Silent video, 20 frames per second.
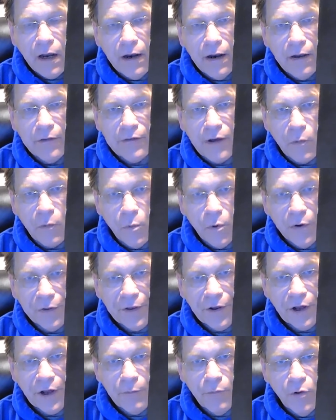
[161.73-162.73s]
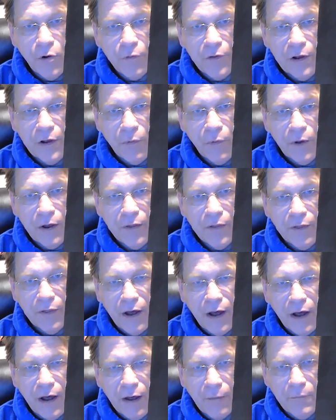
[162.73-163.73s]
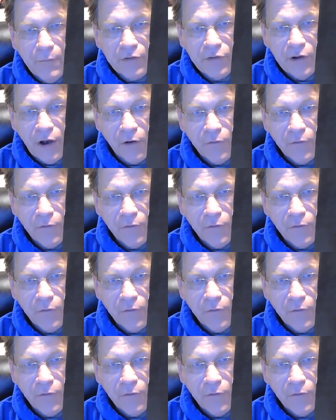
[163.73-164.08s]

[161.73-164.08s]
is a really good movie with Michelle